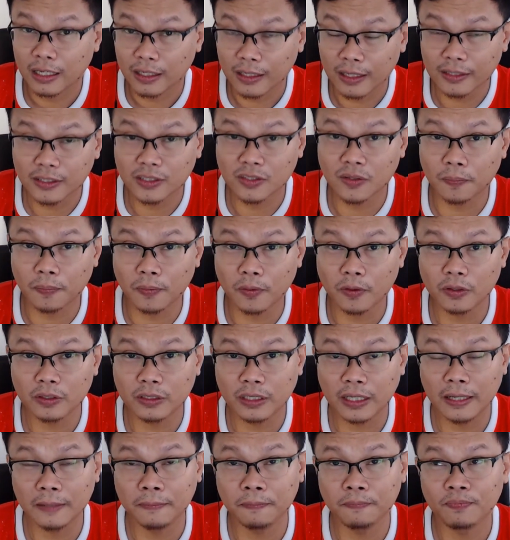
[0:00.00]
Let's support
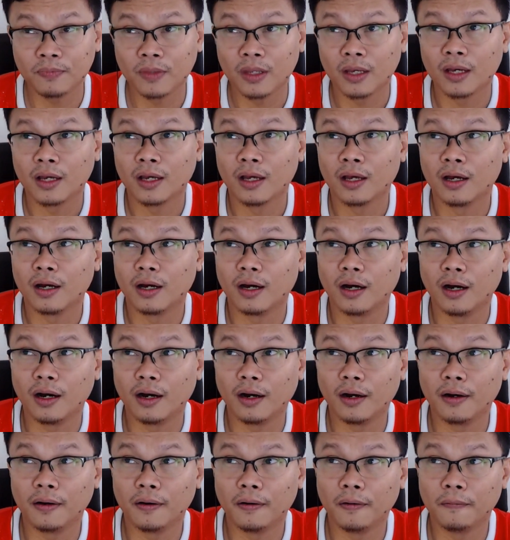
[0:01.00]
him.
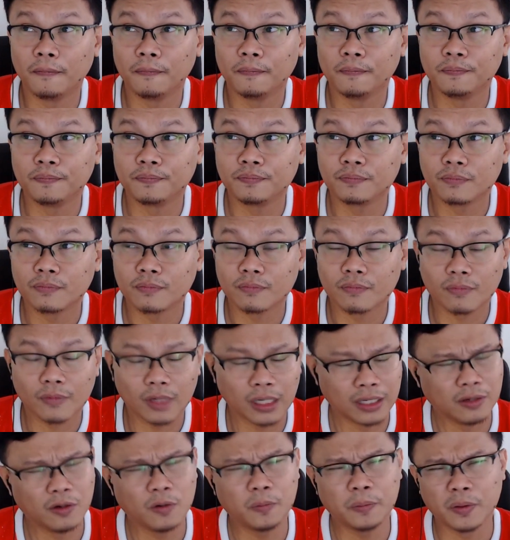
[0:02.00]

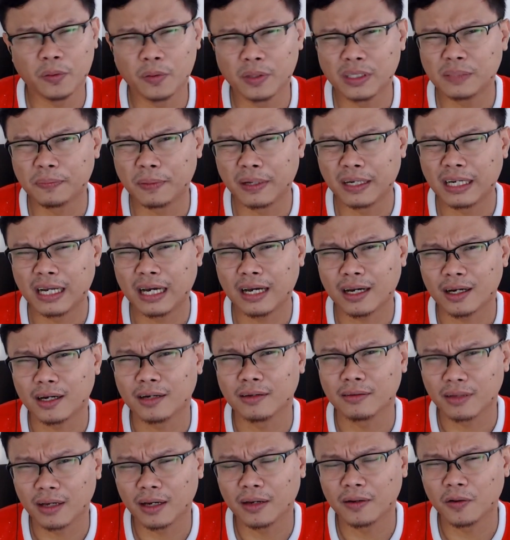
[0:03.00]
I hope he wins by
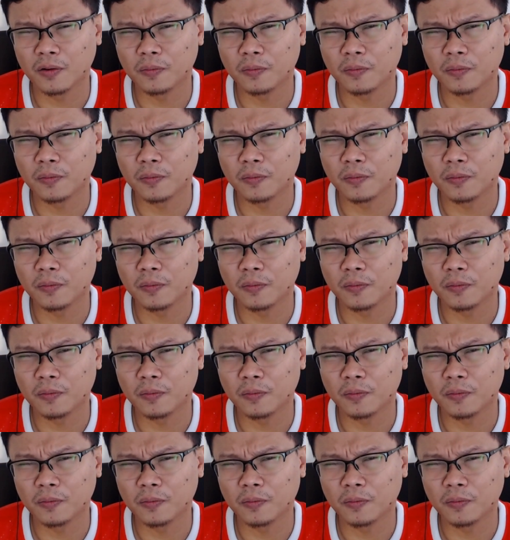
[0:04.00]
knockout.